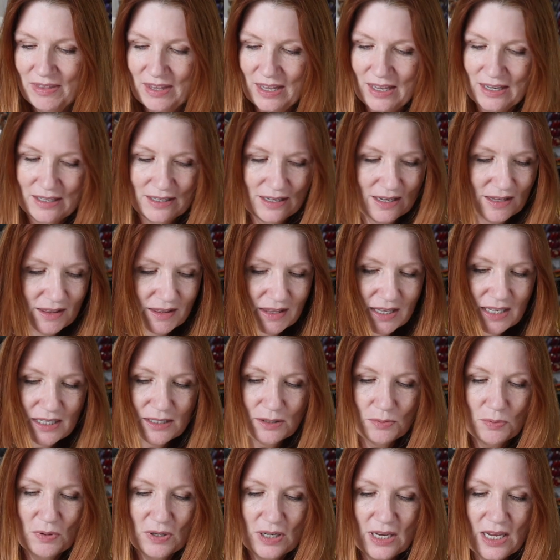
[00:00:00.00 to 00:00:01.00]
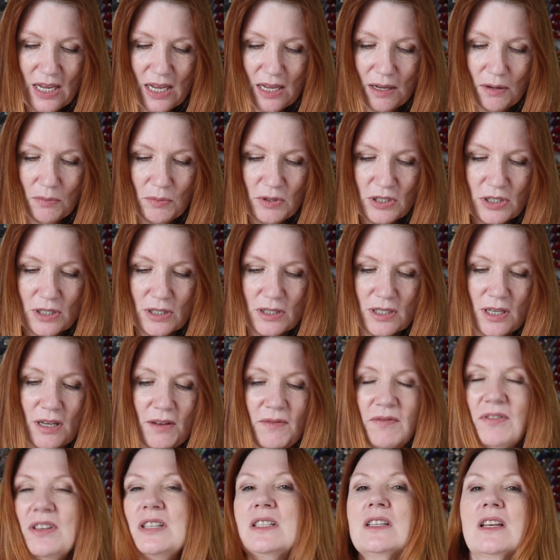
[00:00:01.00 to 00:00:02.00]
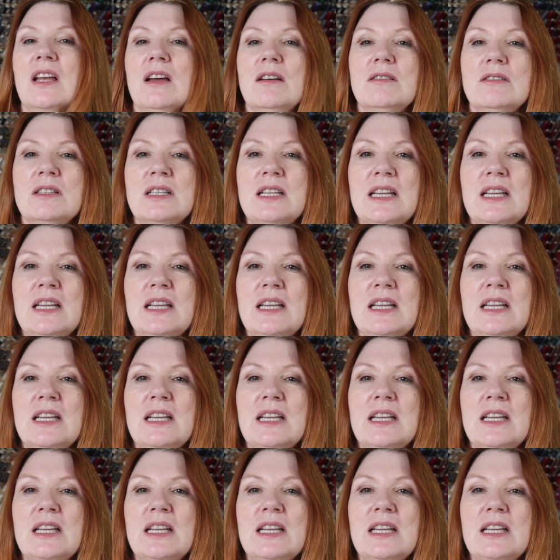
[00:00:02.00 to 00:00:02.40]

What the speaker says: then this one here, which is a viscose